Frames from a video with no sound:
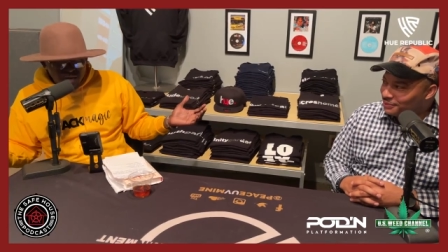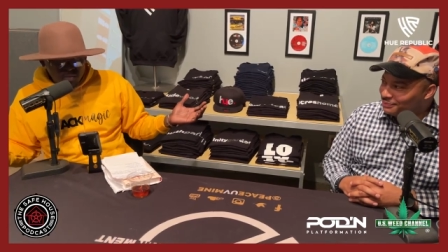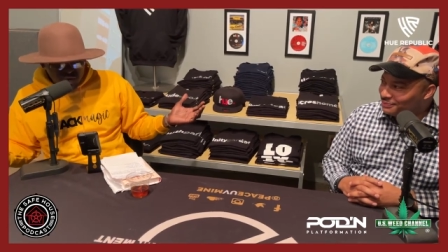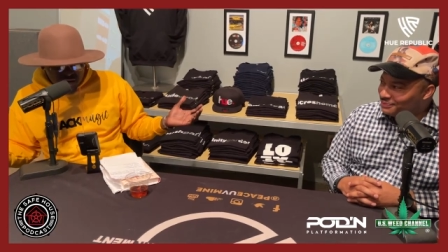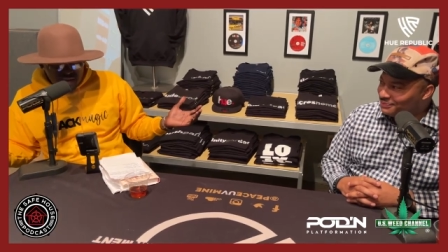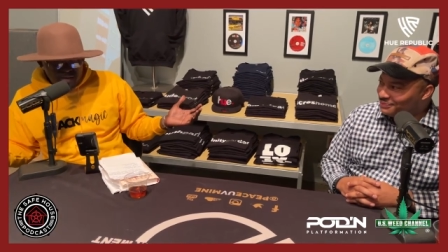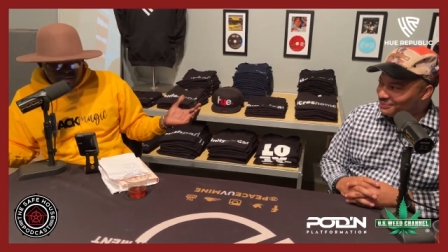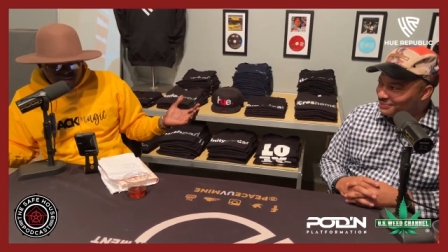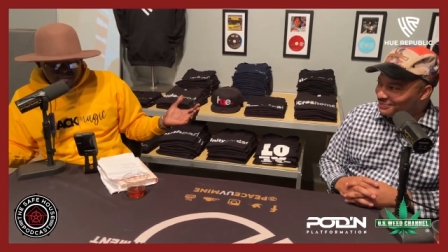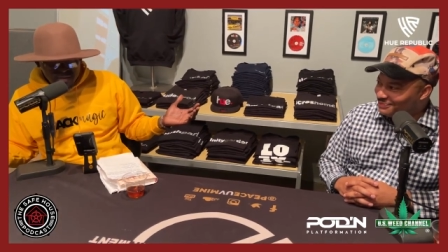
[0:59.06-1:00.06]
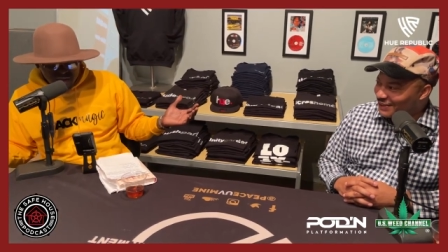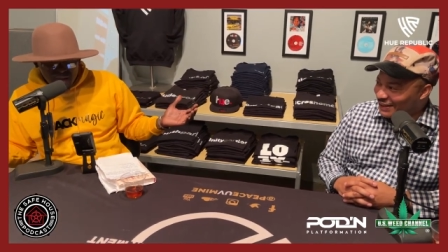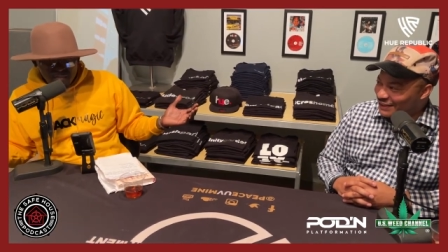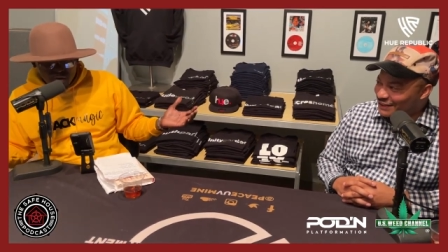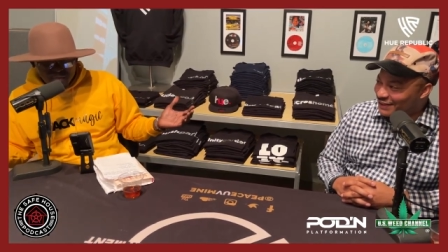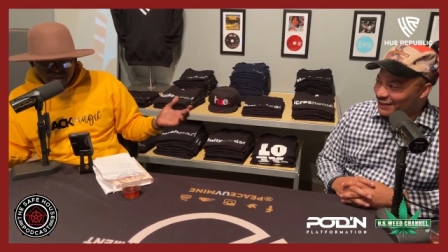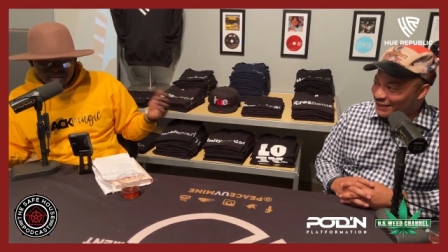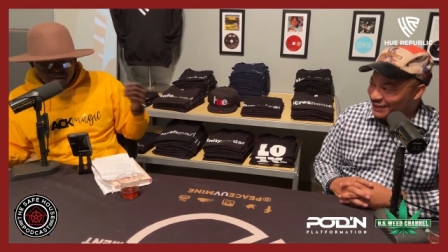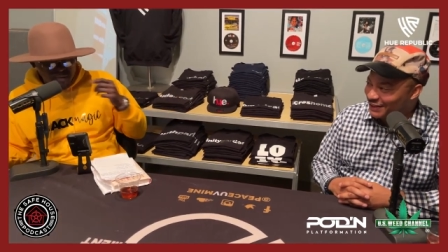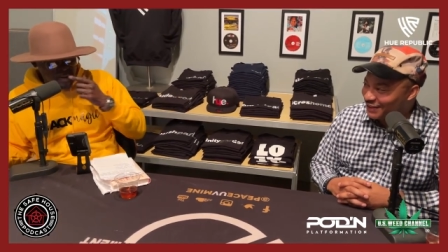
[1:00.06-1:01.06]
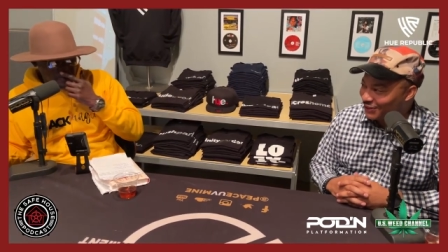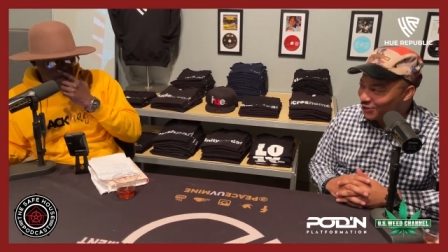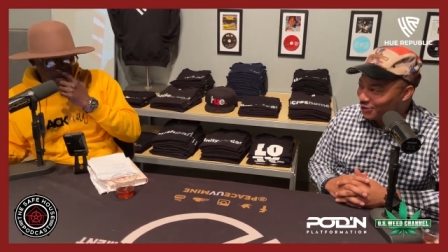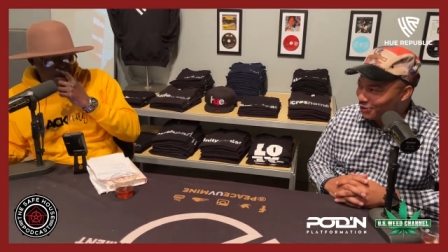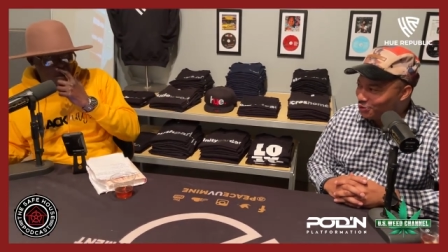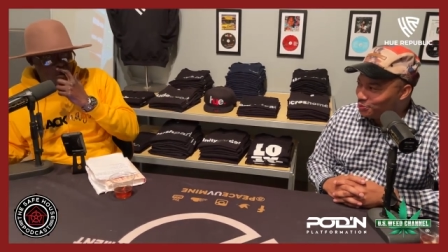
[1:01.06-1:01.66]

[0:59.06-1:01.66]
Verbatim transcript: of reading, and I immersed myself in this shit. You read?